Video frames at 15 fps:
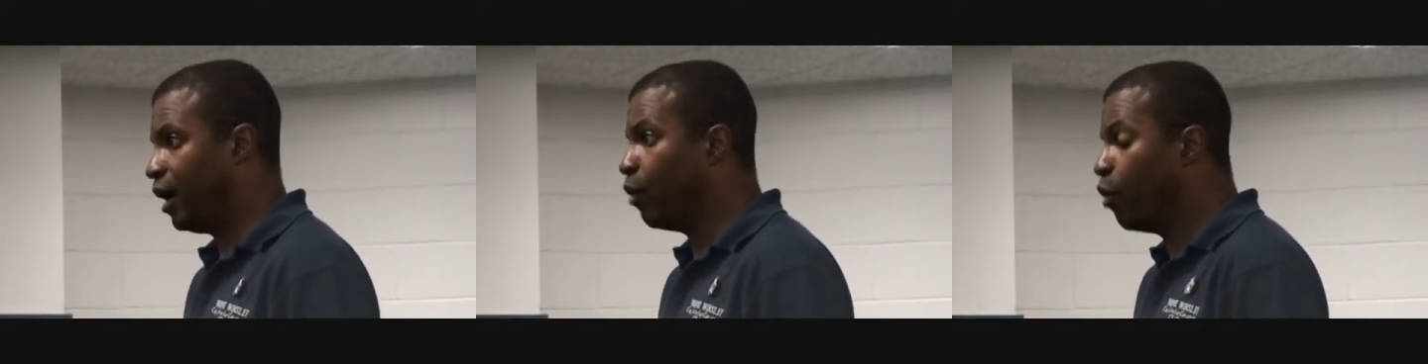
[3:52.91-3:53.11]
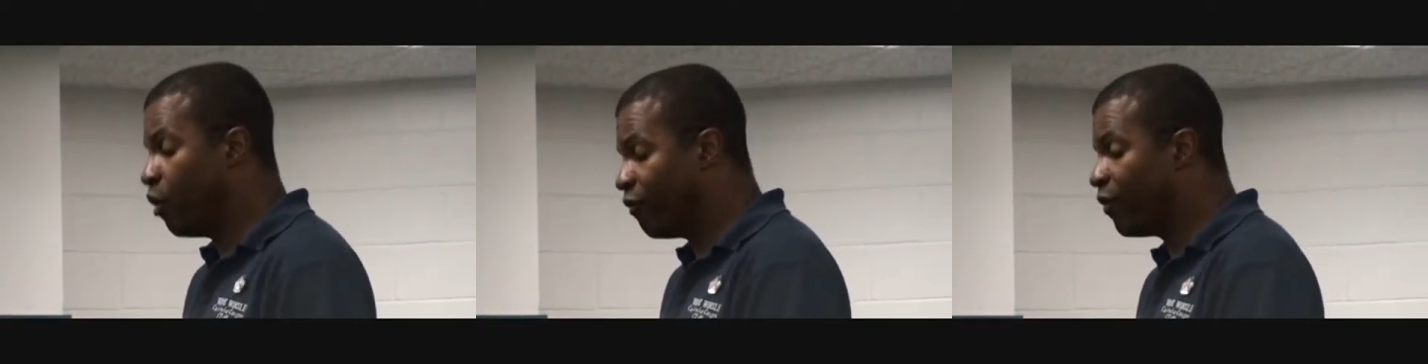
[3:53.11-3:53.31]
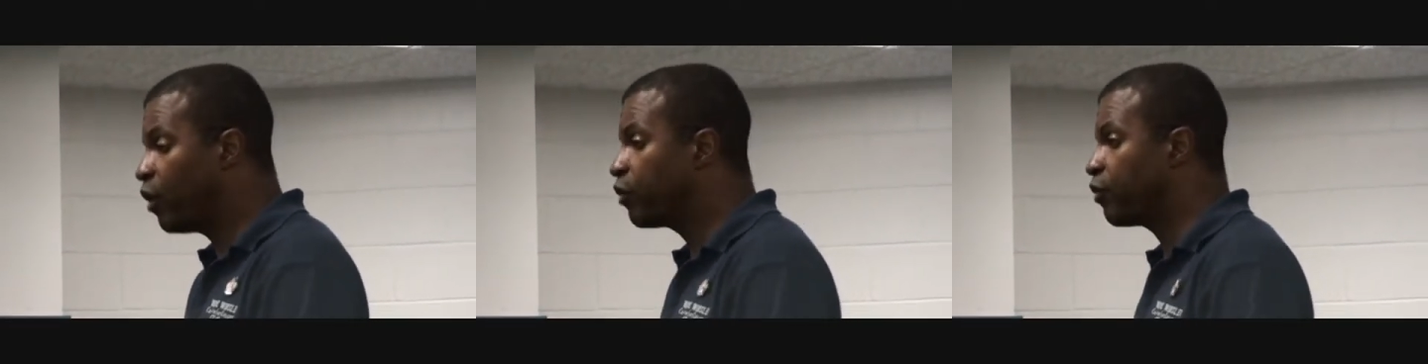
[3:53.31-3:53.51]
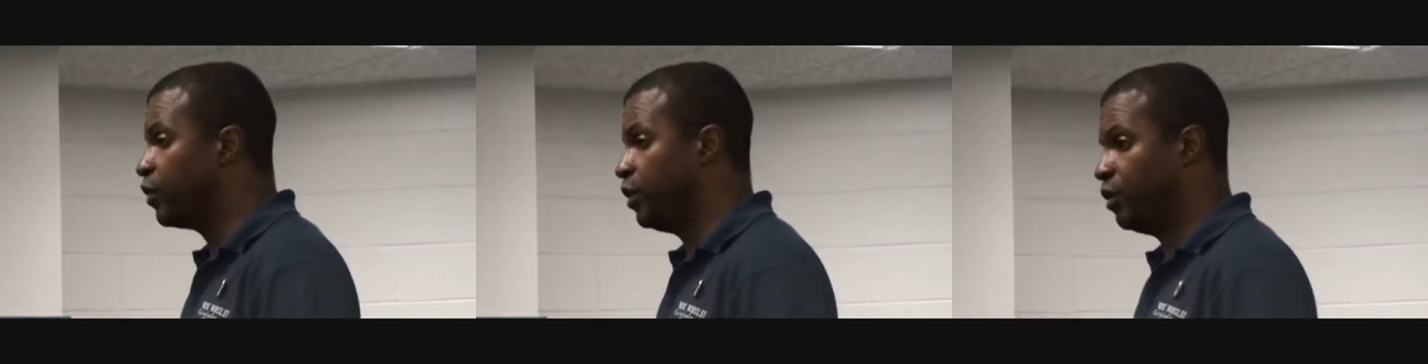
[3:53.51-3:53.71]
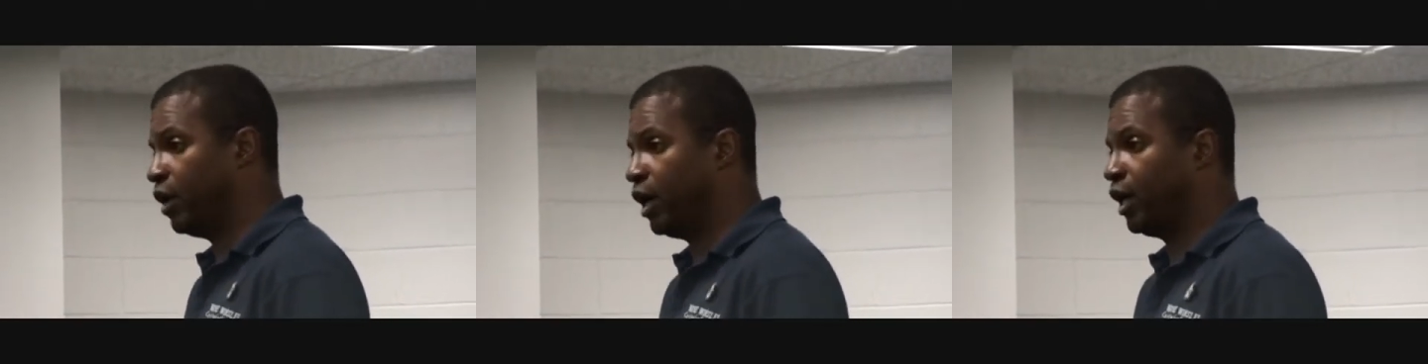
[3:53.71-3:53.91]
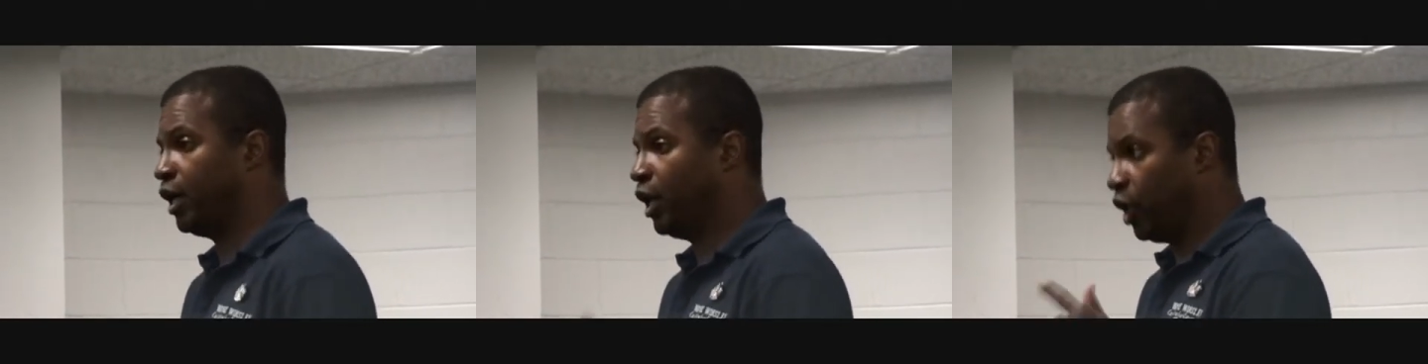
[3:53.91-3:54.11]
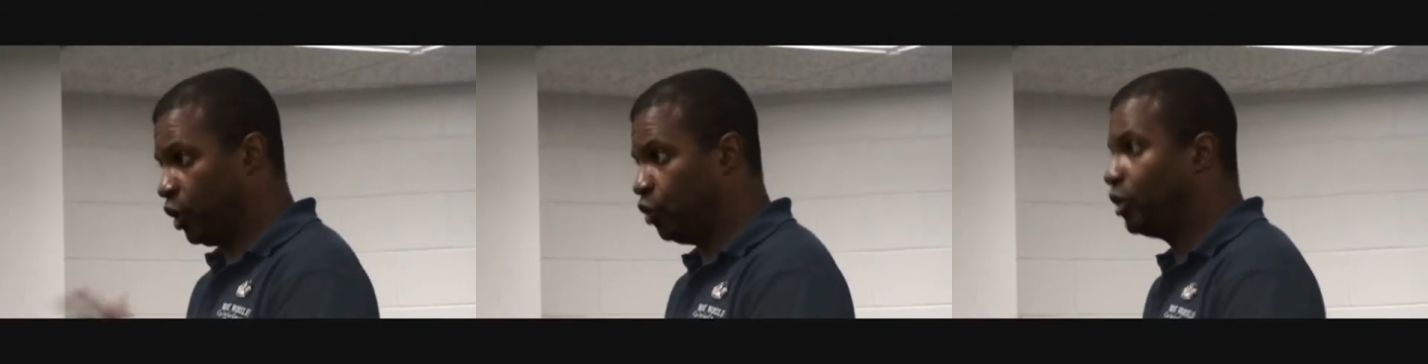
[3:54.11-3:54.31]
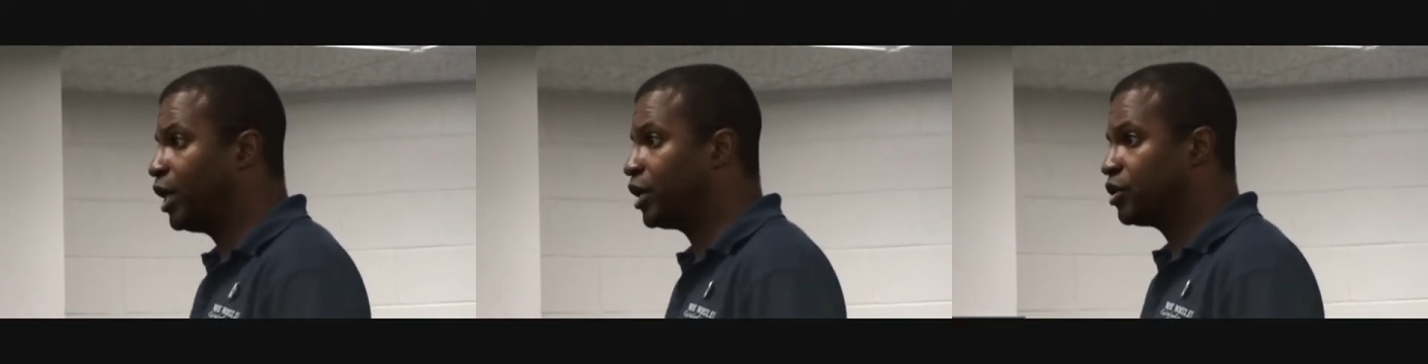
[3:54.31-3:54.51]
And we'll vote for you, honey.
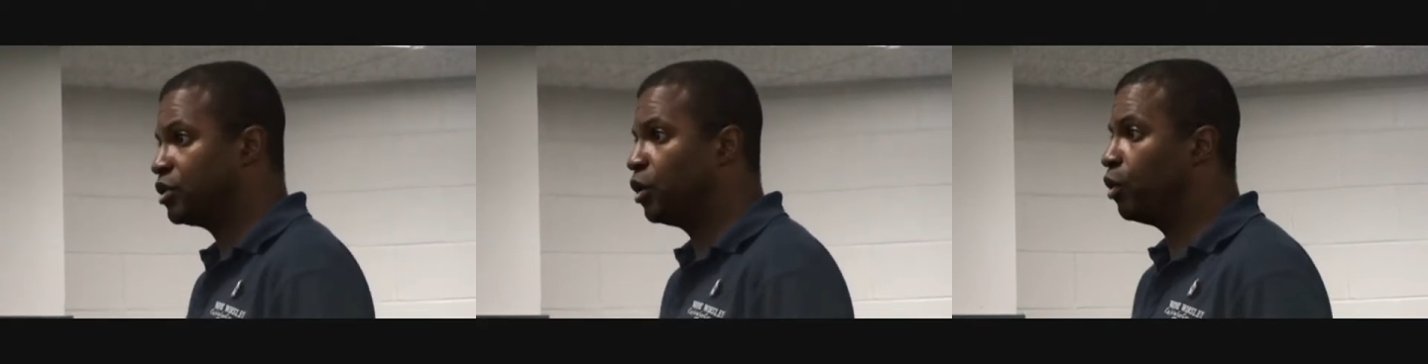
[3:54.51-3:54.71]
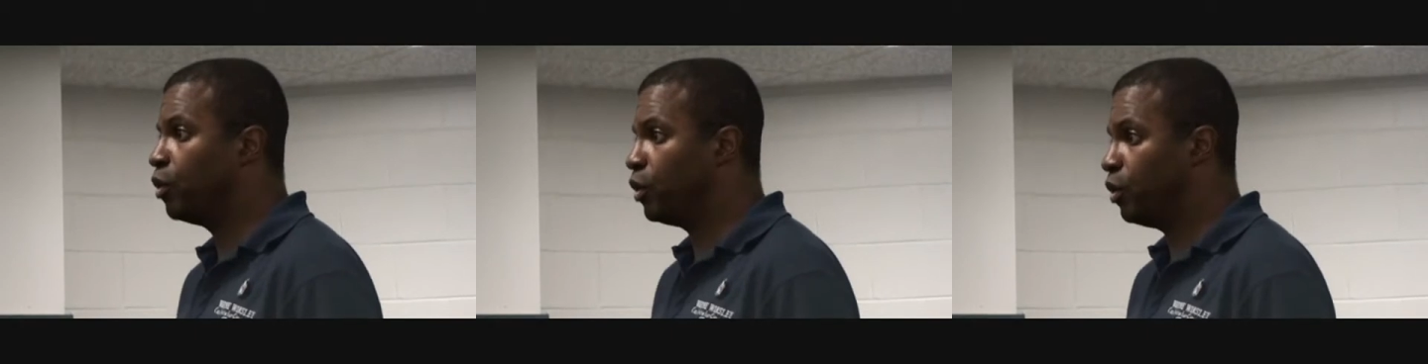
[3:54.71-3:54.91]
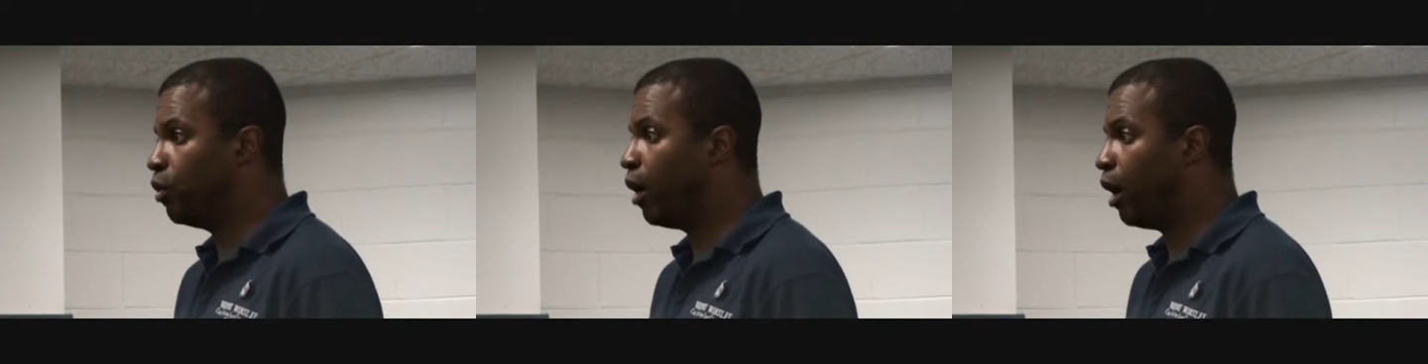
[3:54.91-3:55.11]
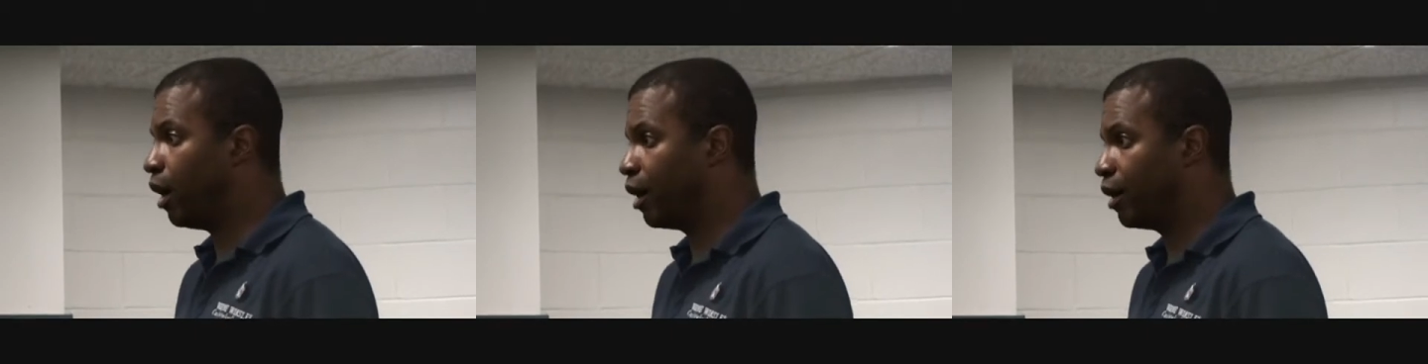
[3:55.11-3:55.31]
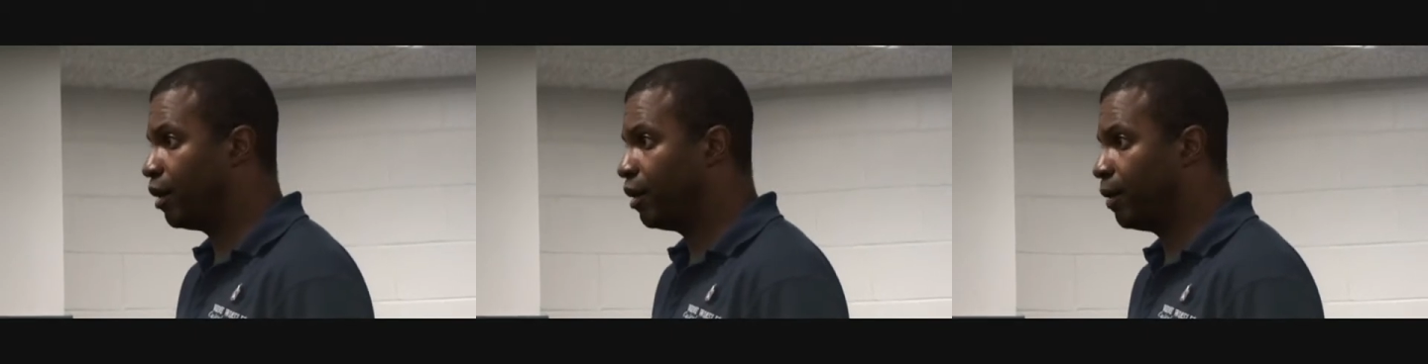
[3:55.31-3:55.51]
You let us know who you are.